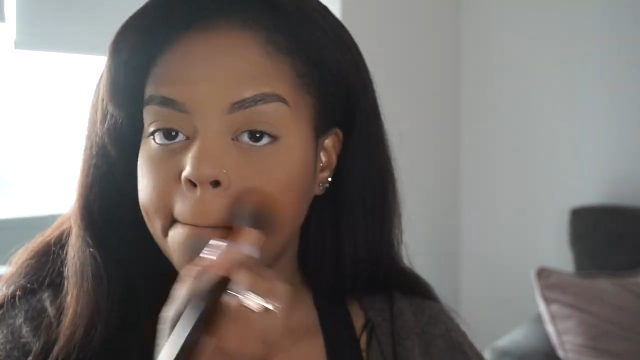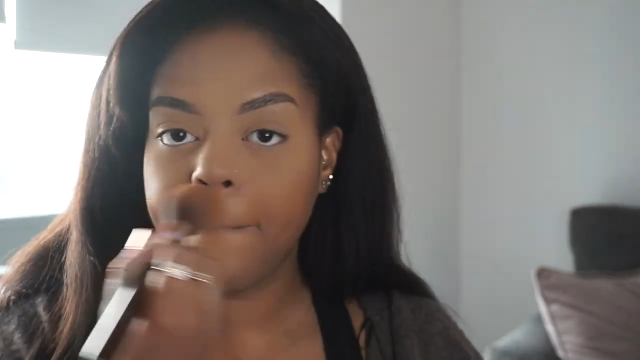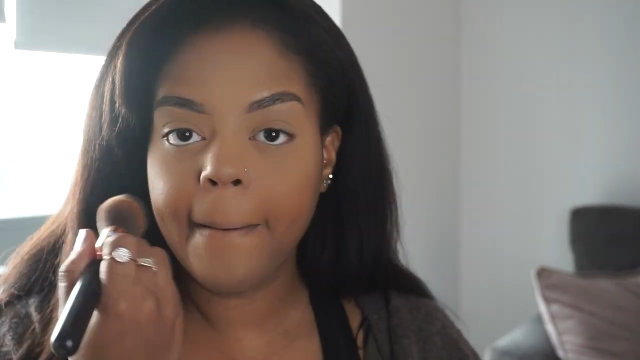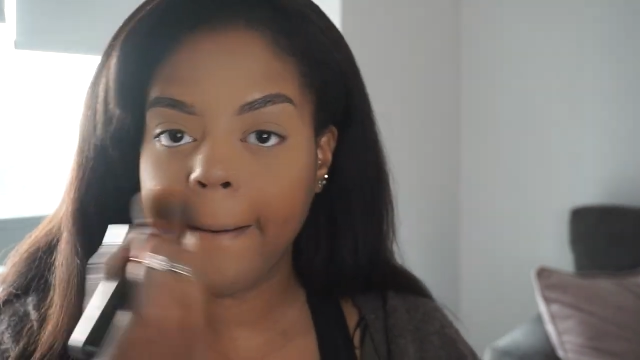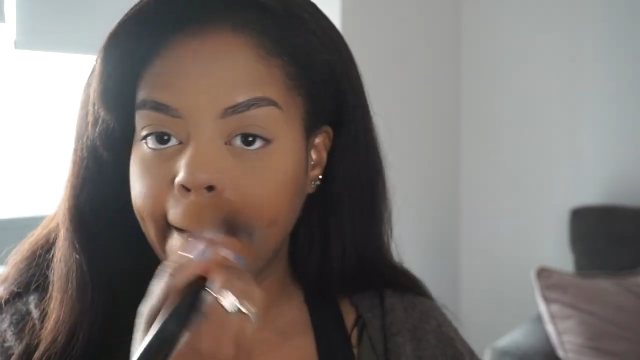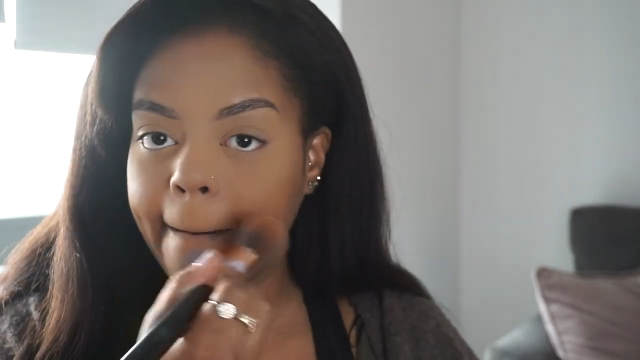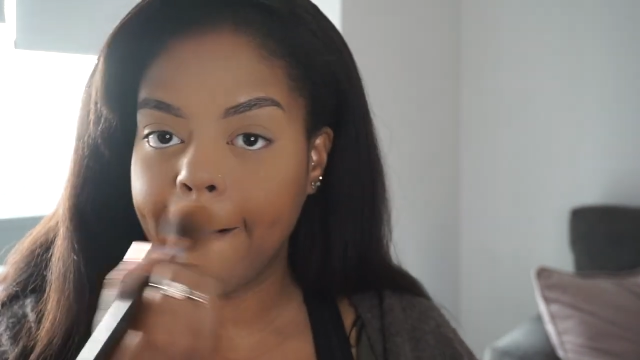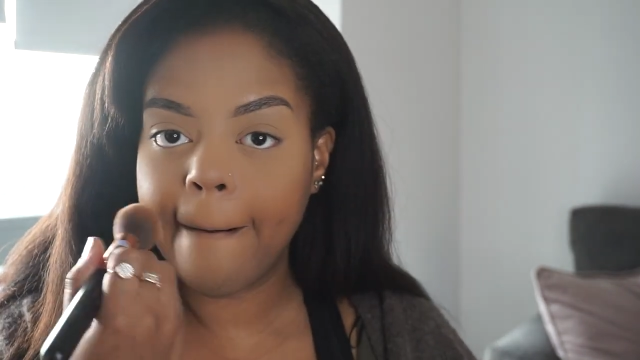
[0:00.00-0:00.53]

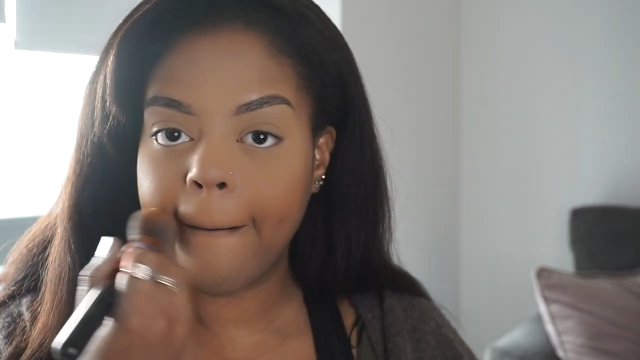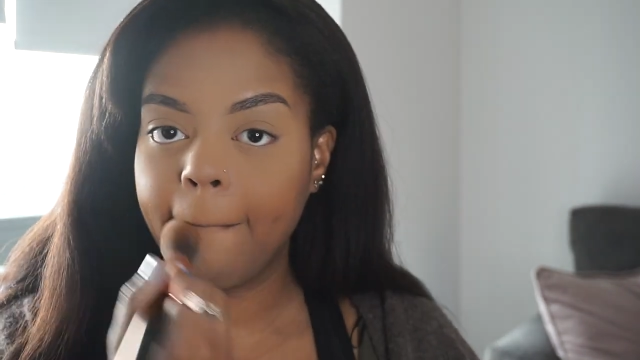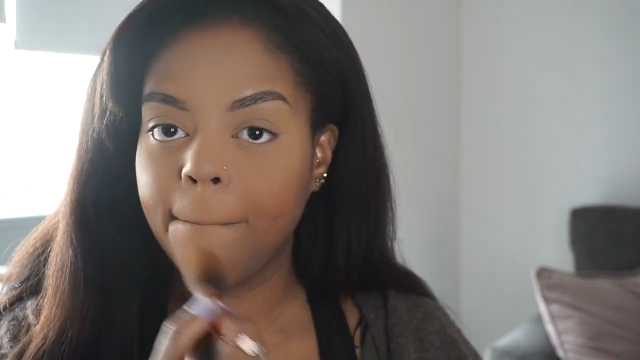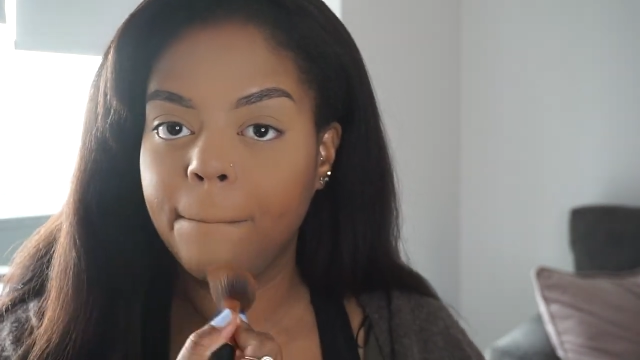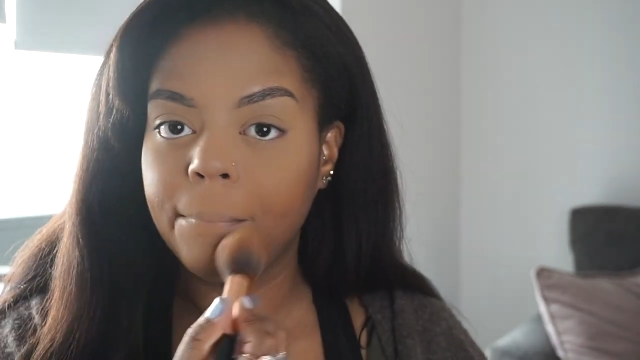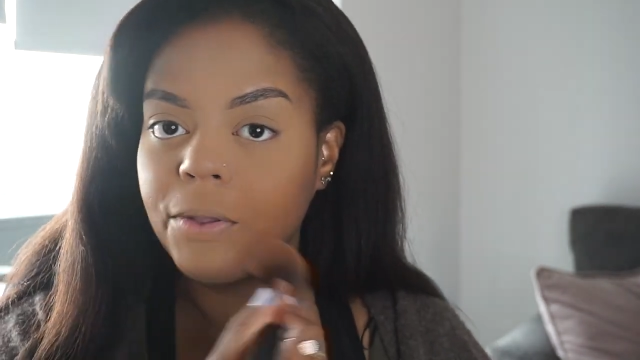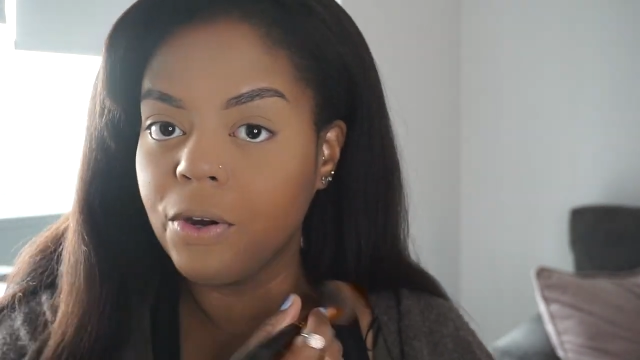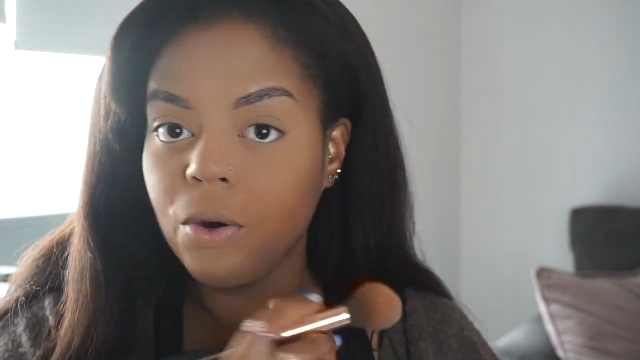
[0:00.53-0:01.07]
But
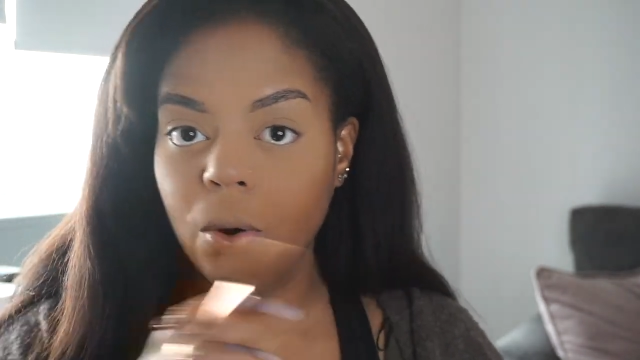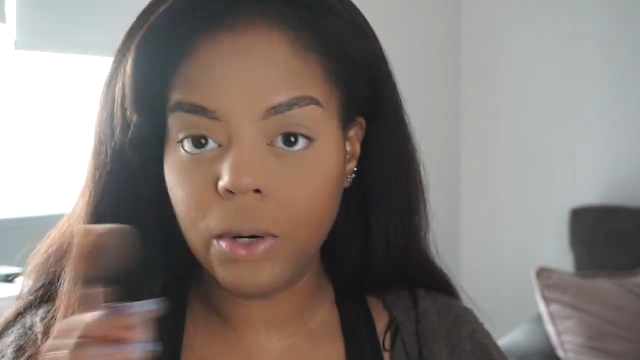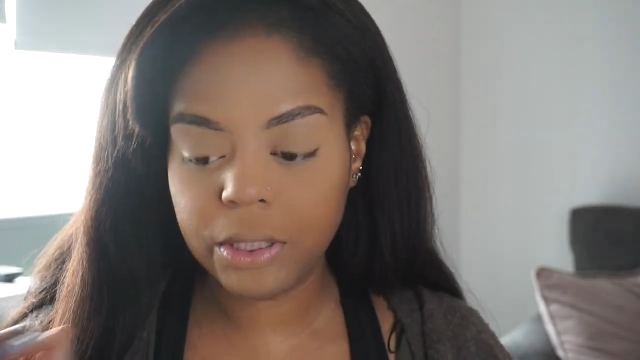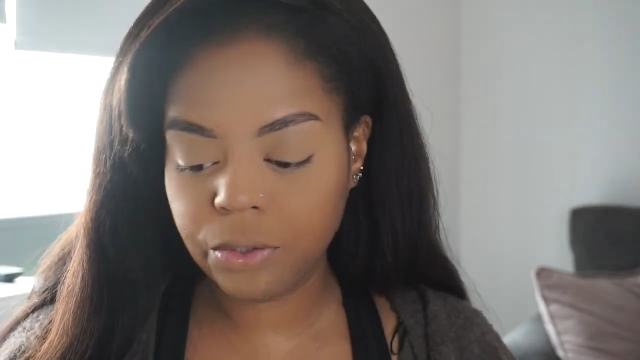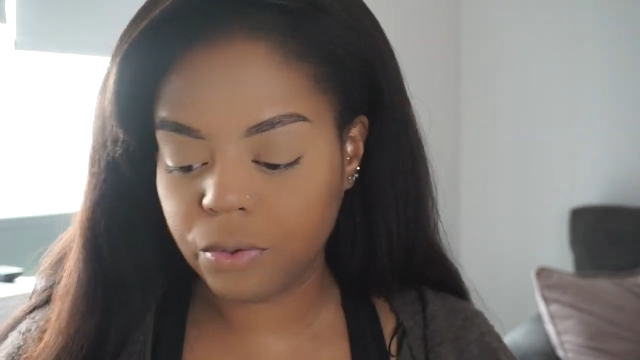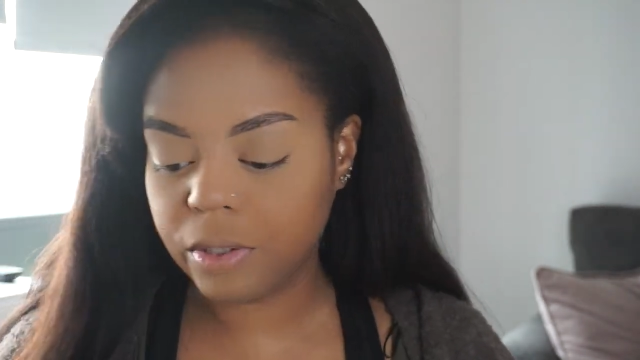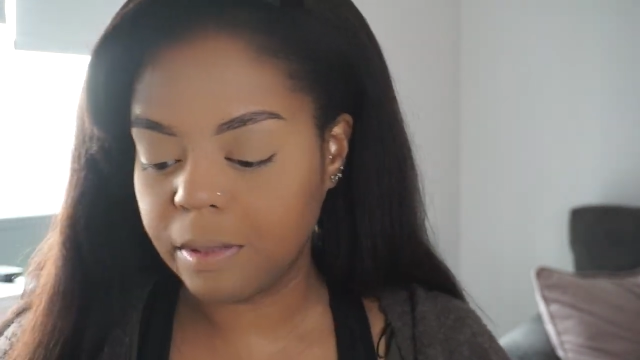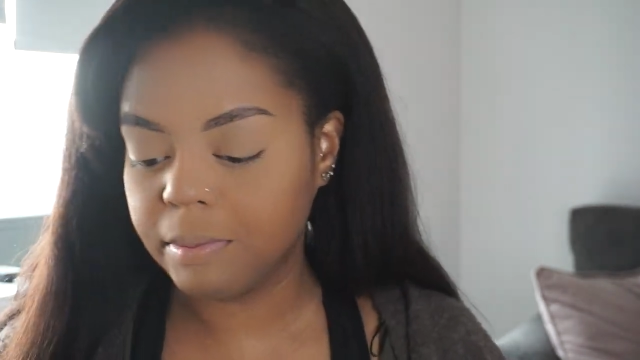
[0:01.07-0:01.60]
they're going
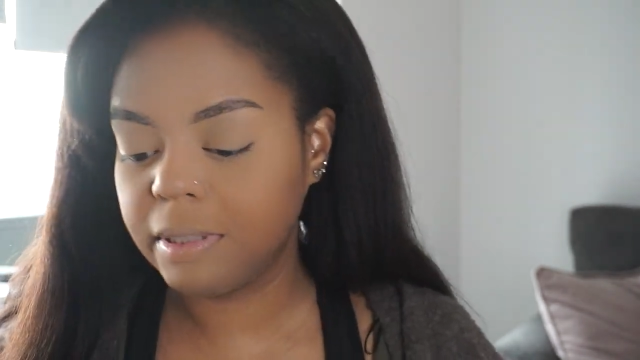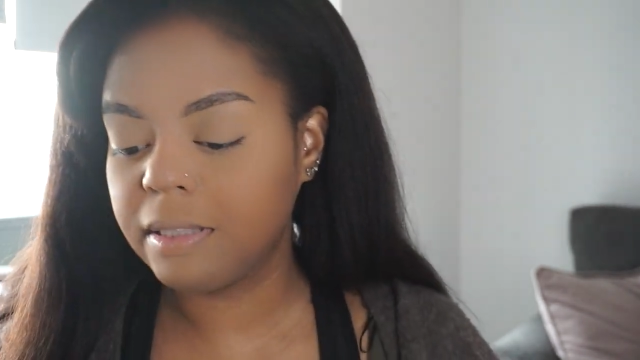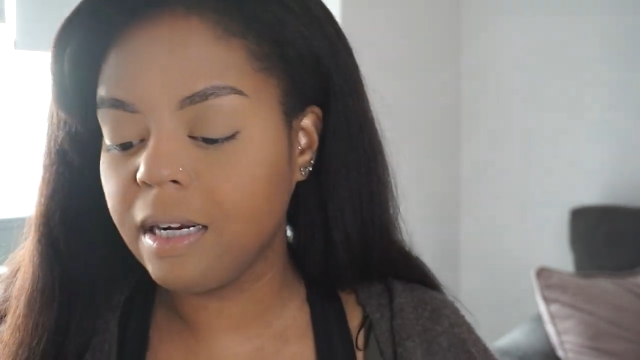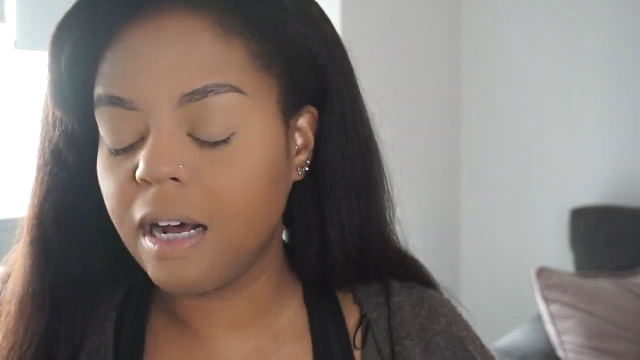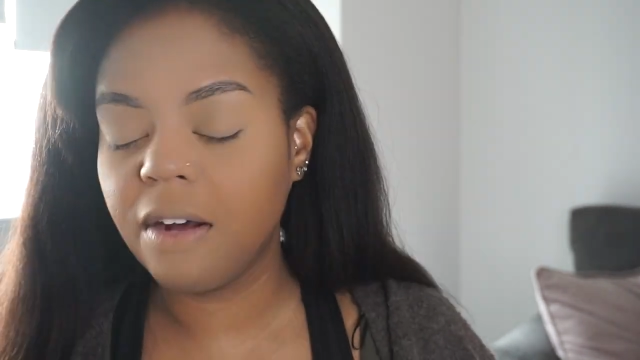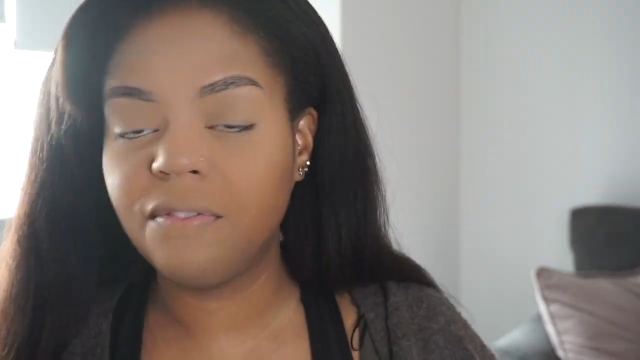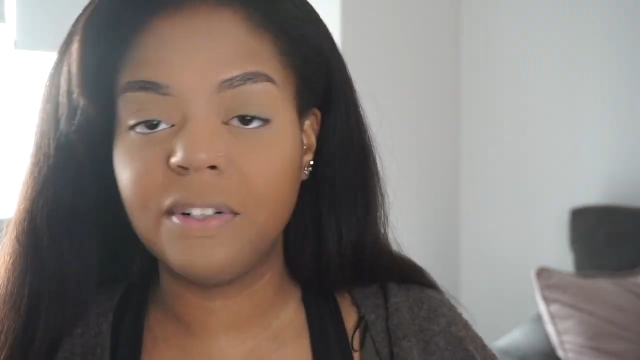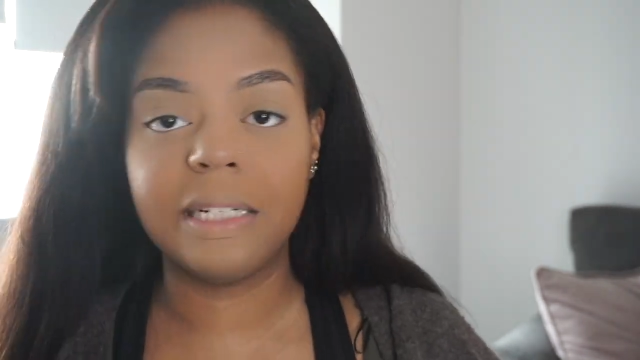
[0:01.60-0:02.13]
through some stuff,